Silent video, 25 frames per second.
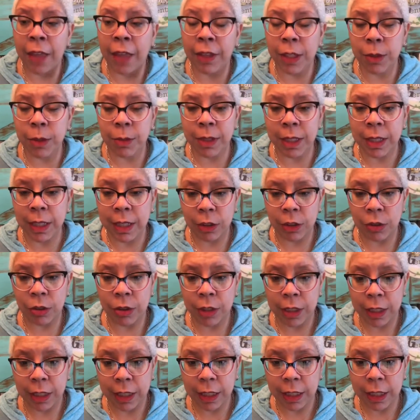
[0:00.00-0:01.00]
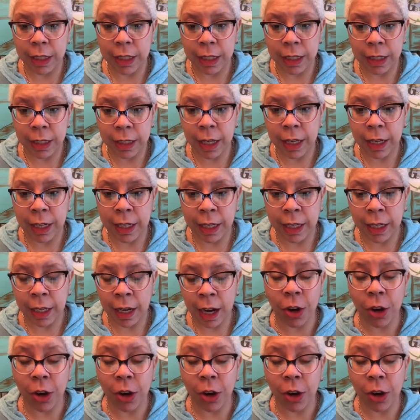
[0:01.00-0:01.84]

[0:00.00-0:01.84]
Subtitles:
And this was an interesting study.